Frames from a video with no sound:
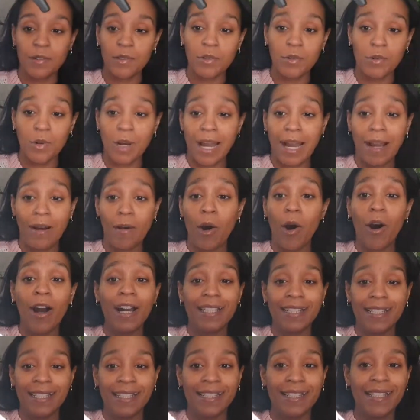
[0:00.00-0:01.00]
or how I
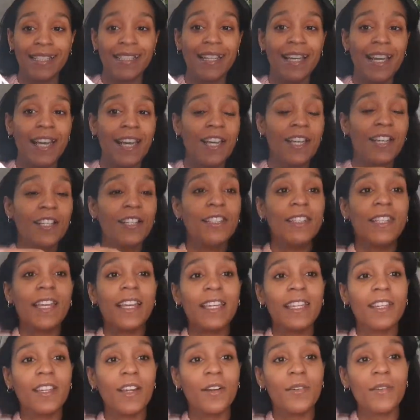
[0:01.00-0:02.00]
did it. There
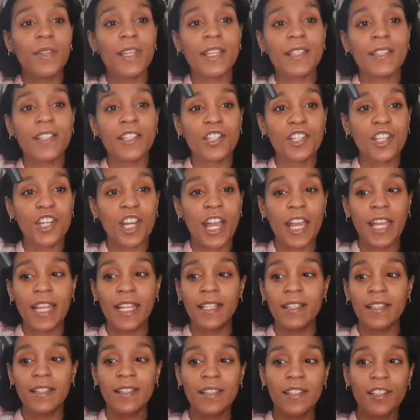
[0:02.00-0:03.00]
you go. There's a
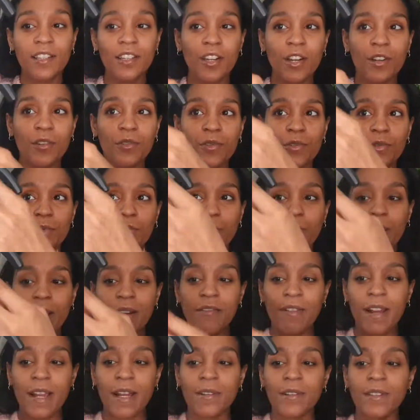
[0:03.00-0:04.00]
chain that goes all the way
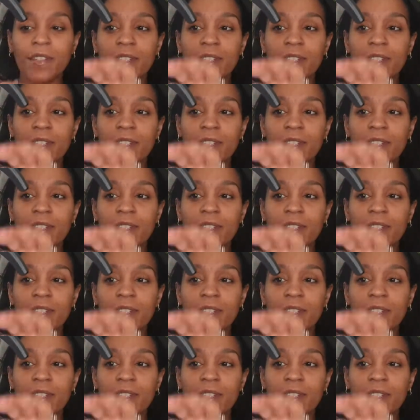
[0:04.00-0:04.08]
around,